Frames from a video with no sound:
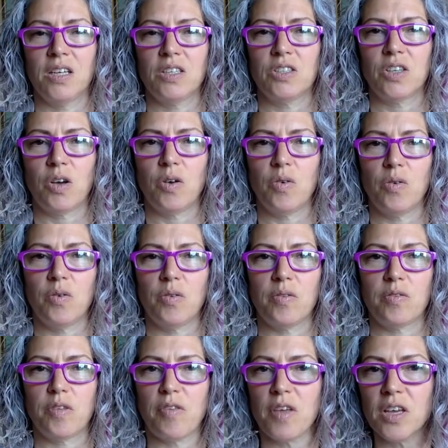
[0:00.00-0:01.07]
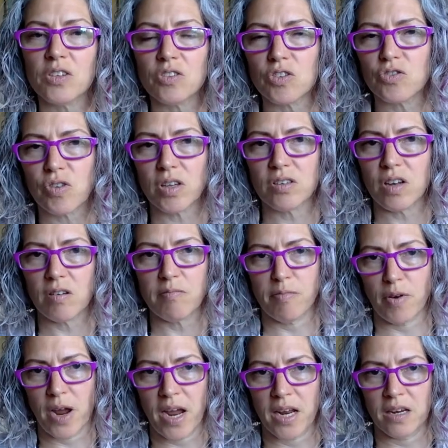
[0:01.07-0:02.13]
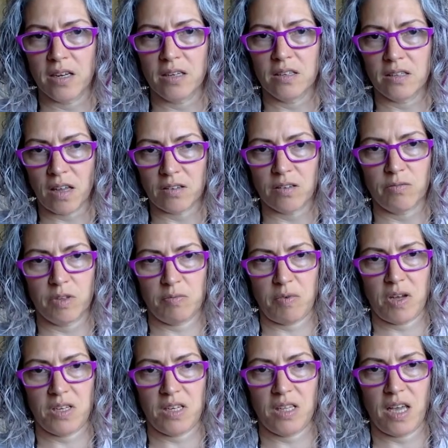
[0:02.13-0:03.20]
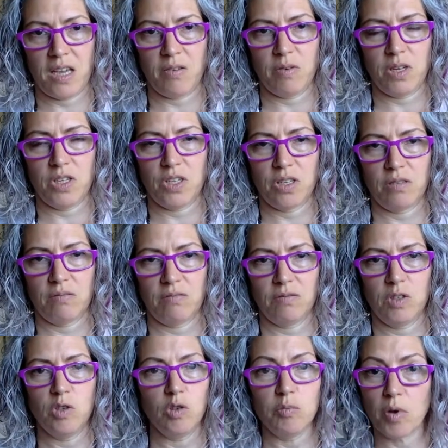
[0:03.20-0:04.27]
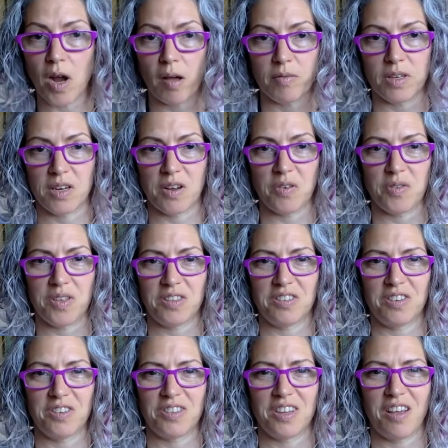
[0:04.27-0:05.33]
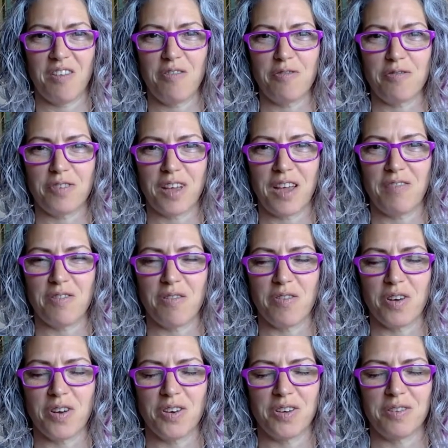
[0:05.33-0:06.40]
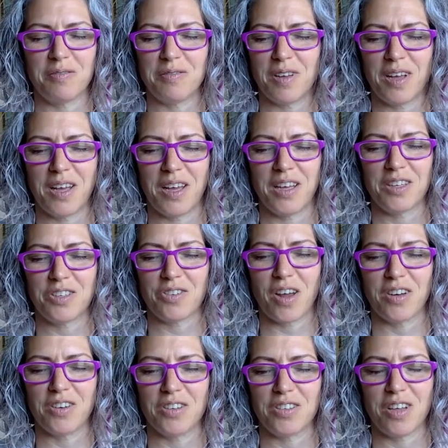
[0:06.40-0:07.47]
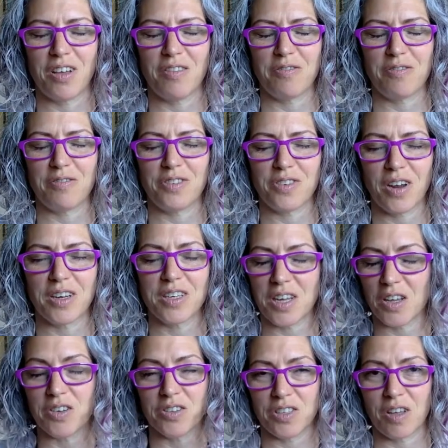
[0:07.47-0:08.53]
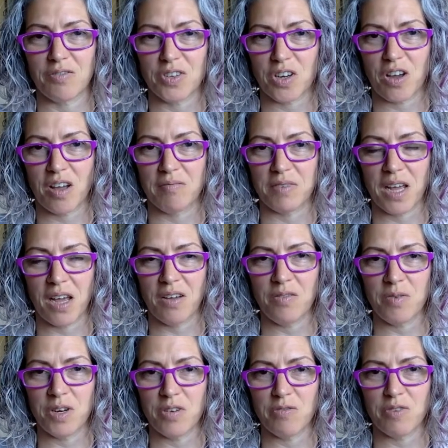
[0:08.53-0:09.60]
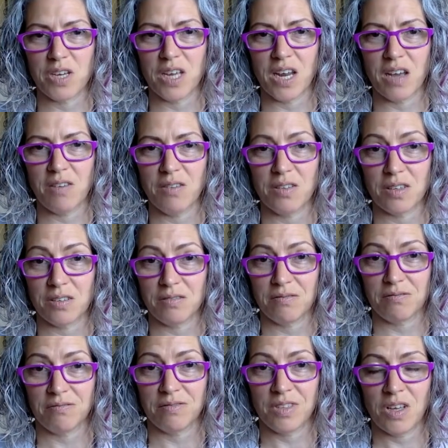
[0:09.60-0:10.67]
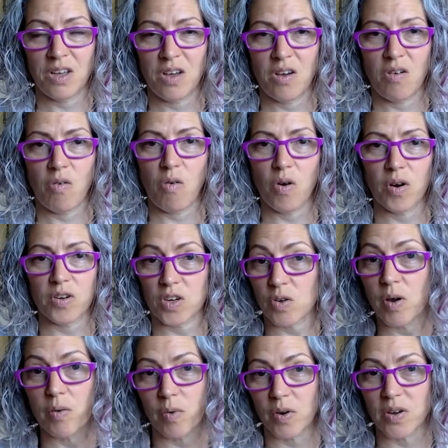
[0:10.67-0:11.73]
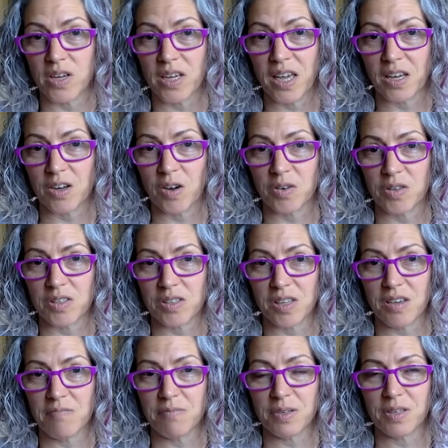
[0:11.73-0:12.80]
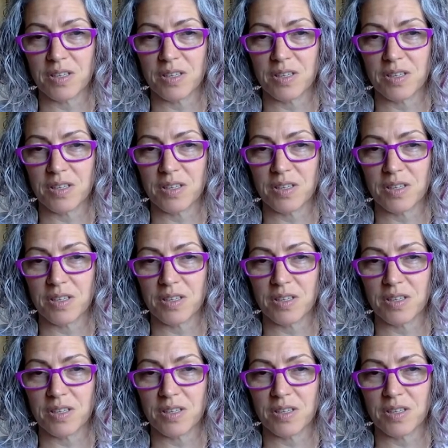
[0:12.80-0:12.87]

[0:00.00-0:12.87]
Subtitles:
So the thing is, the stressed out brain doesn't respond to language. You probably know this yourself. Have you ever tried to tell yourself to calm down when you're freaking out? Or to quit worrying and go to sleep?